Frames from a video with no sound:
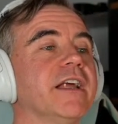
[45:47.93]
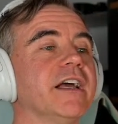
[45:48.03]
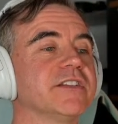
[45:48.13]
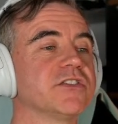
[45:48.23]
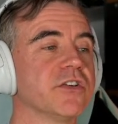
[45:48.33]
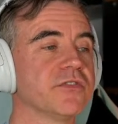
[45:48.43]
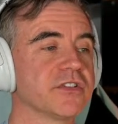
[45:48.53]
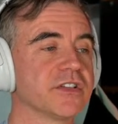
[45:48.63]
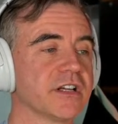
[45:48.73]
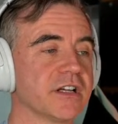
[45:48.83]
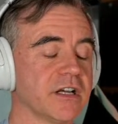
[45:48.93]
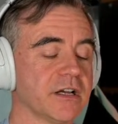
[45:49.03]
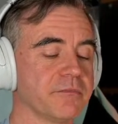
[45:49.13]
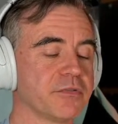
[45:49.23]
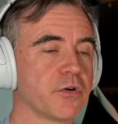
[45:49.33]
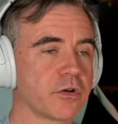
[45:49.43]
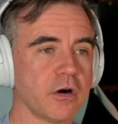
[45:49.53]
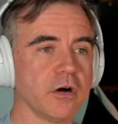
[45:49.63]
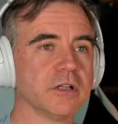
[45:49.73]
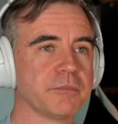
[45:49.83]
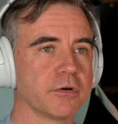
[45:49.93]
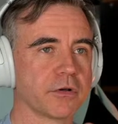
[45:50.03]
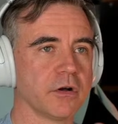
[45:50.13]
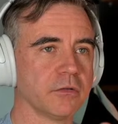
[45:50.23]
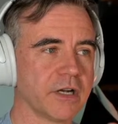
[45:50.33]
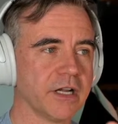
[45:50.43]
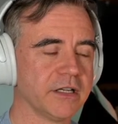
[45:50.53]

a service protocol, right?